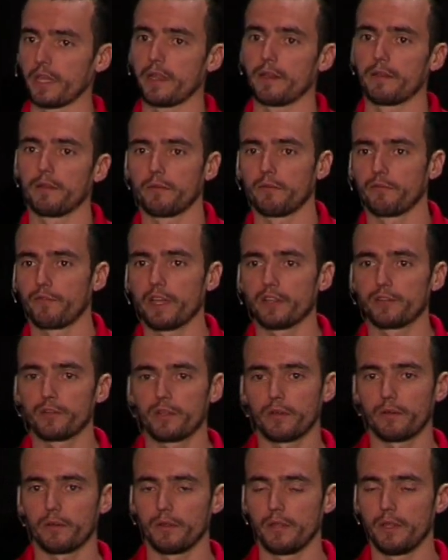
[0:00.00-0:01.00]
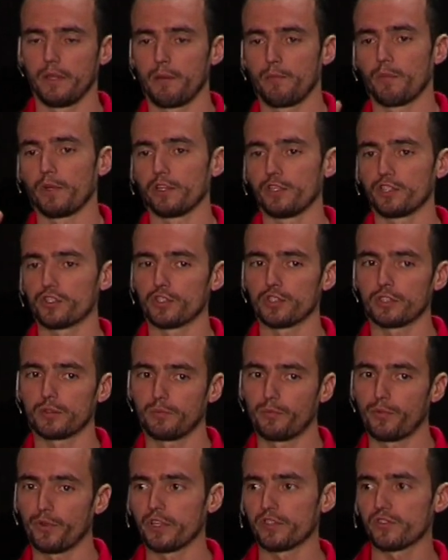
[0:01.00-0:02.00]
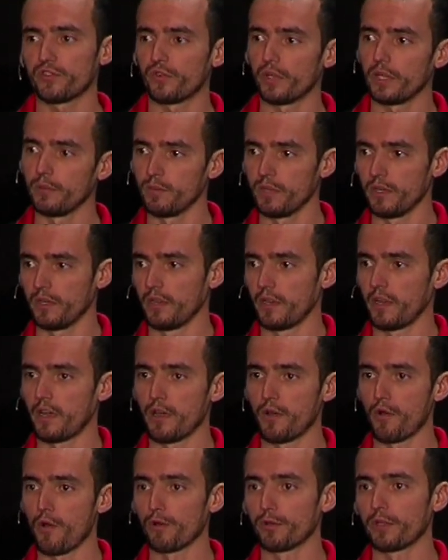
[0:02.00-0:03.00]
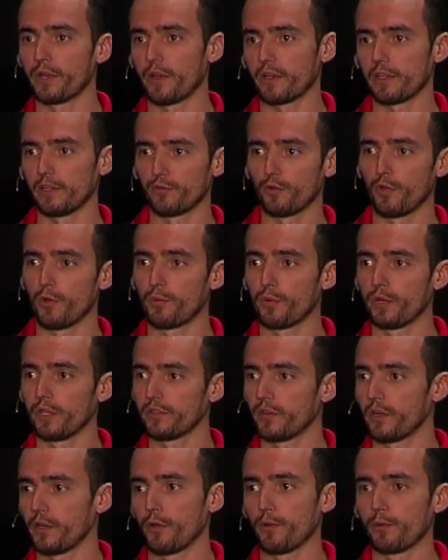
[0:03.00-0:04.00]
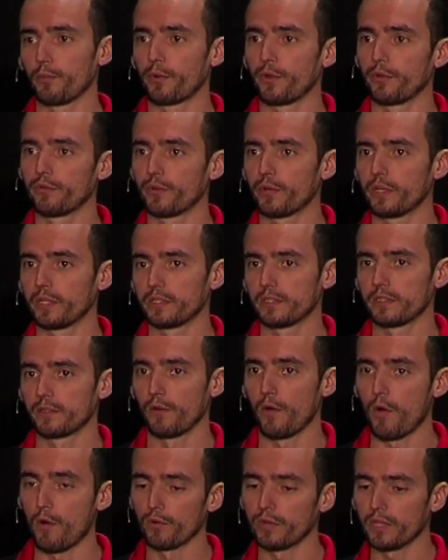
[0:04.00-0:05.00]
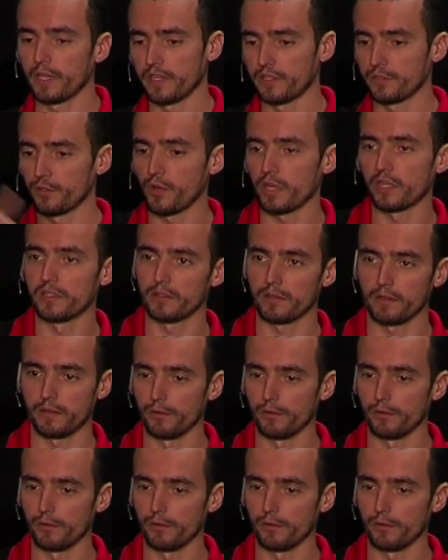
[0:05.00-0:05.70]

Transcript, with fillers: And that malicious print stream can go directly to your printer, and your printer is owned, as you can,